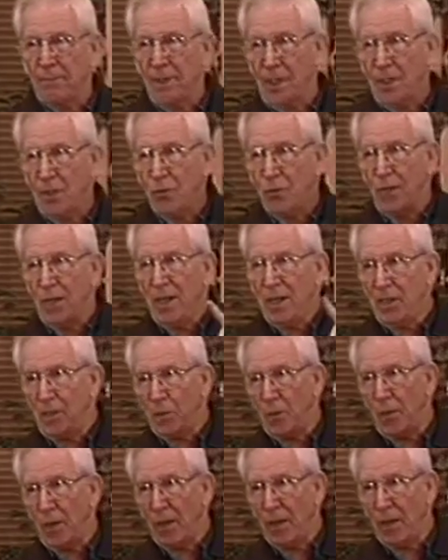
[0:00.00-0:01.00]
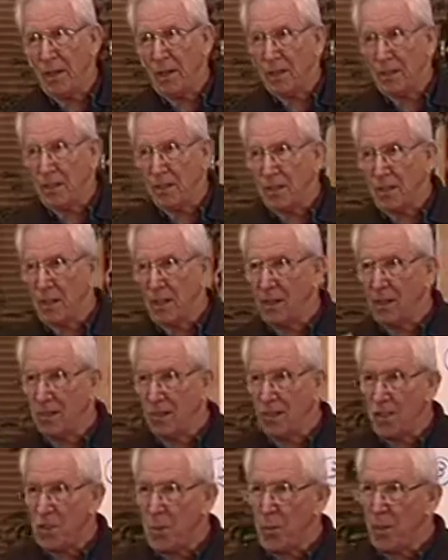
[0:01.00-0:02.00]
He's reading the plays, he's
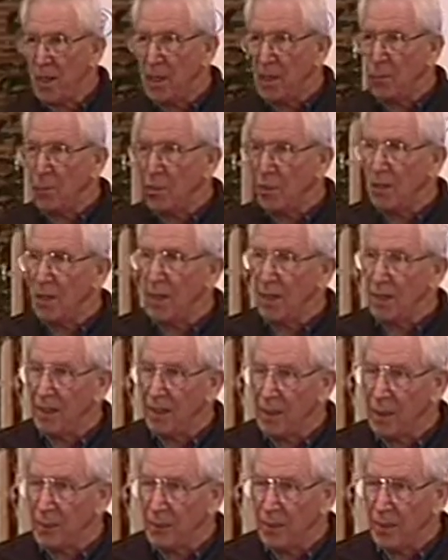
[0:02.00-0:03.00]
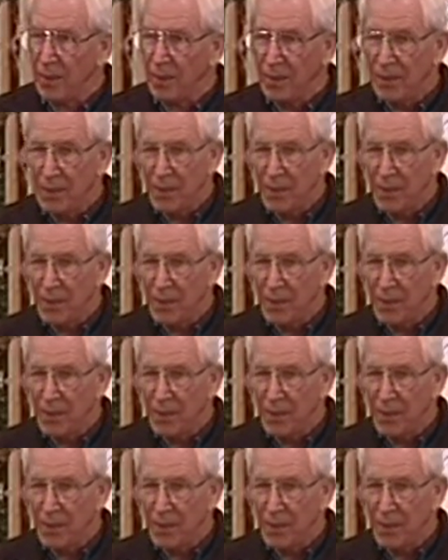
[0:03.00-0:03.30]
anticipating what's likely to happen,